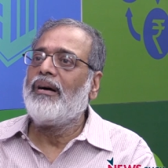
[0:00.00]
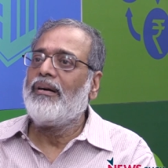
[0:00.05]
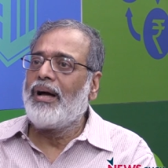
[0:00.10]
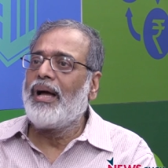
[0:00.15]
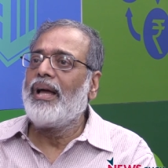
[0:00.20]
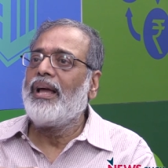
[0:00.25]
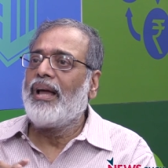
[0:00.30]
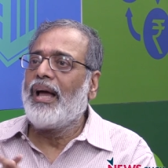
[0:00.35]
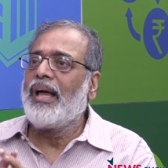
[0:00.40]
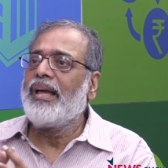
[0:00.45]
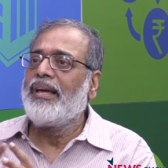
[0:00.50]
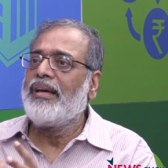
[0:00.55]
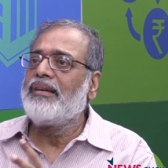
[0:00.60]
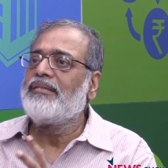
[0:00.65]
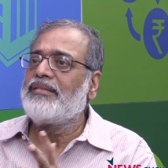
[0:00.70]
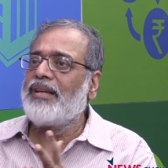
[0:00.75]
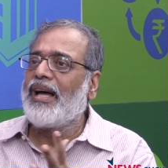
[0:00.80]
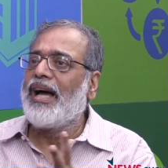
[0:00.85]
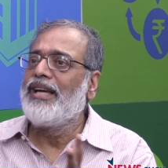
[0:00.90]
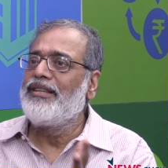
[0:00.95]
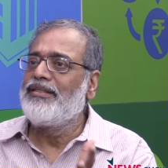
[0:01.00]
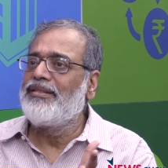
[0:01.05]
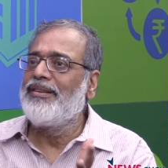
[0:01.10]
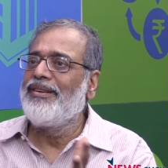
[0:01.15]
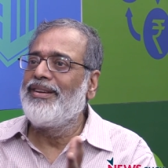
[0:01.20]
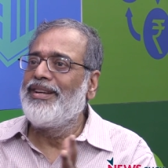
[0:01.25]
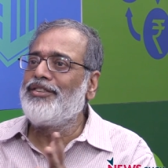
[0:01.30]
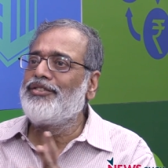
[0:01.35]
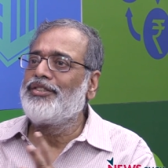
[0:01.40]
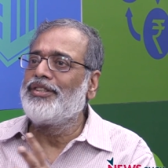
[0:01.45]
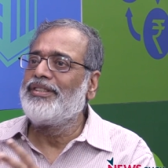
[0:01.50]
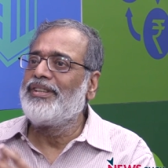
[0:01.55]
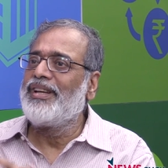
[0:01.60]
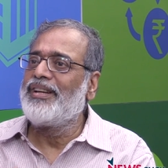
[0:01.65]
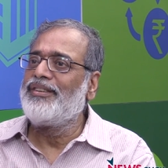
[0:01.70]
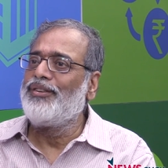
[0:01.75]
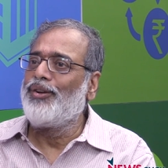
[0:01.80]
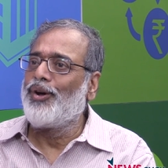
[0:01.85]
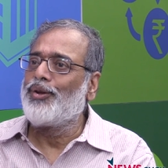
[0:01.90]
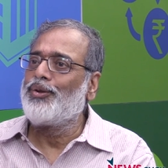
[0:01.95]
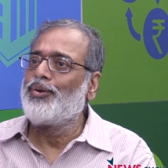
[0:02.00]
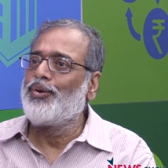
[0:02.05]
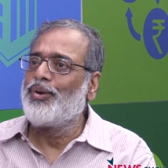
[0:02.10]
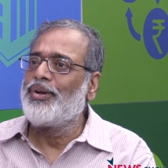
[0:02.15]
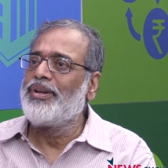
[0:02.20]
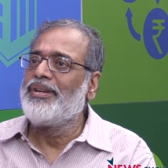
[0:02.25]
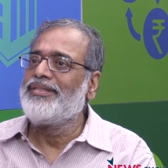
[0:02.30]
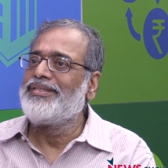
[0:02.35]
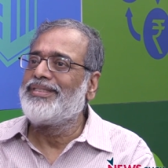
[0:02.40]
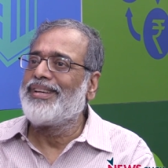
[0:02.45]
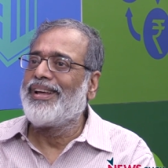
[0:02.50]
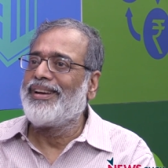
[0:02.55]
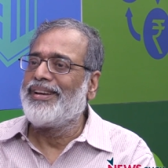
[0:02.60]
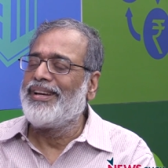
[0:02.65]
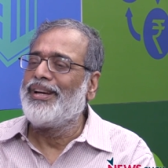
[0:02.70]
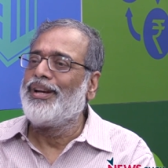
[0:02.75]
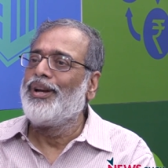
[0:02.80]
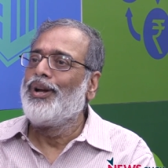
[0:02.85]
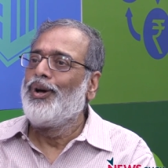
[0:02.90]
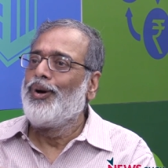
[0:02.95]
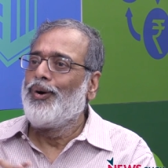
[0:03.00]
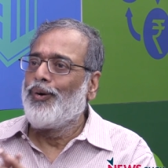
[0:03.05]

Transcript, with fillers: I, I, guess isolation that North Koreans are in